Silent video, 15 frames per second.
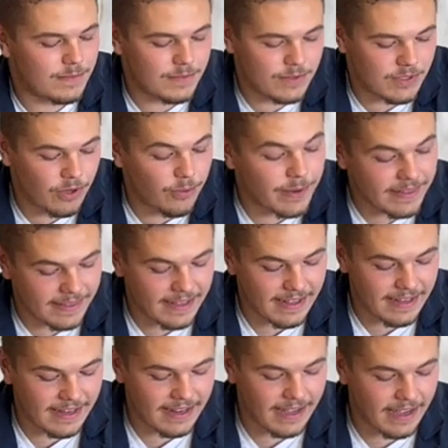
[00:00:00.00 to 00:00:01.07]
So with
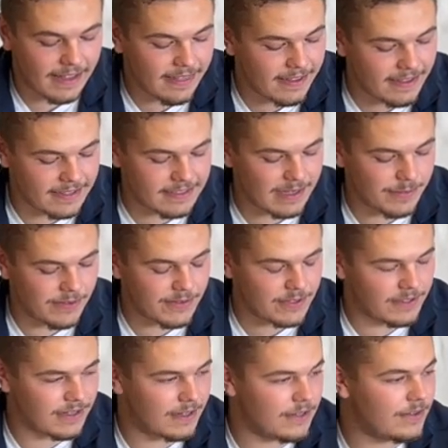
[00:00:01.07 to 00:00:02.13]
that, I think Somerville's
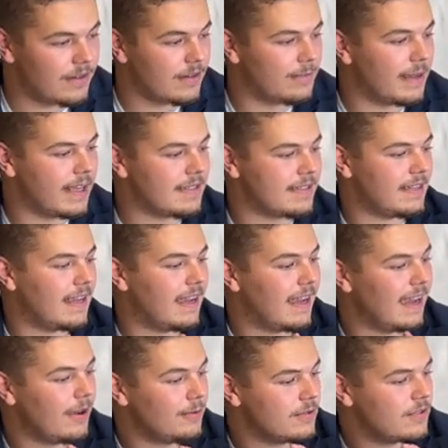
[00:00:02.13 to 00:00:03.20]
going to do their best to
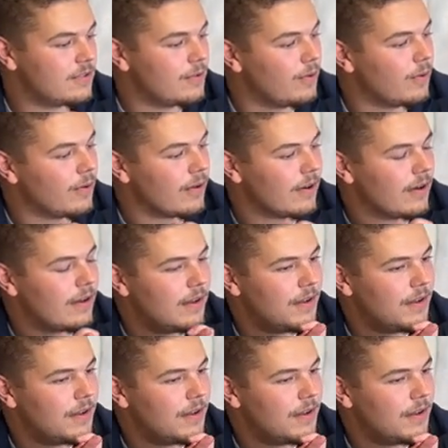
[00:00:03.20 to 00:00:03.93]
outscore